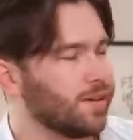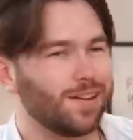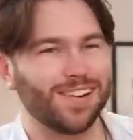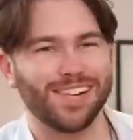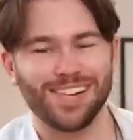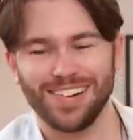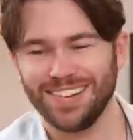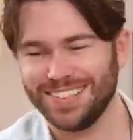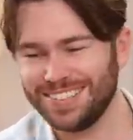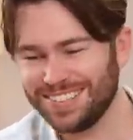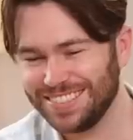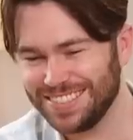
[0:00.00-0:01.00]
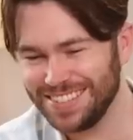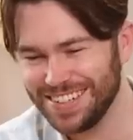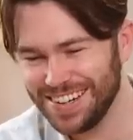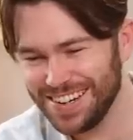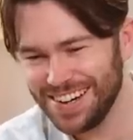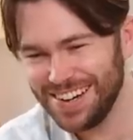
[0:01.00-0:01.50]

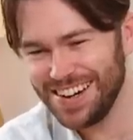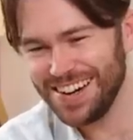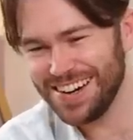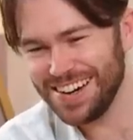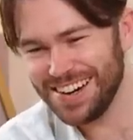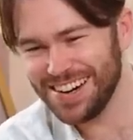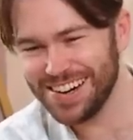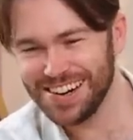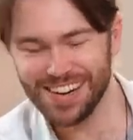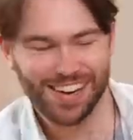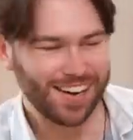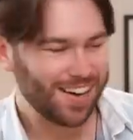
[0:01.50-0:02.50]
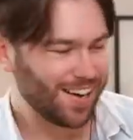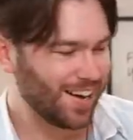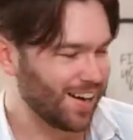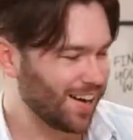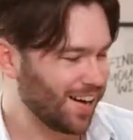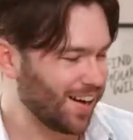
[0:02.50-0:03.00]

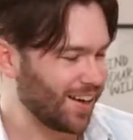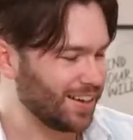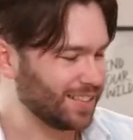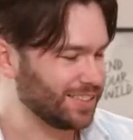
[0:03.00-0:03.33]
The person shown says nothing.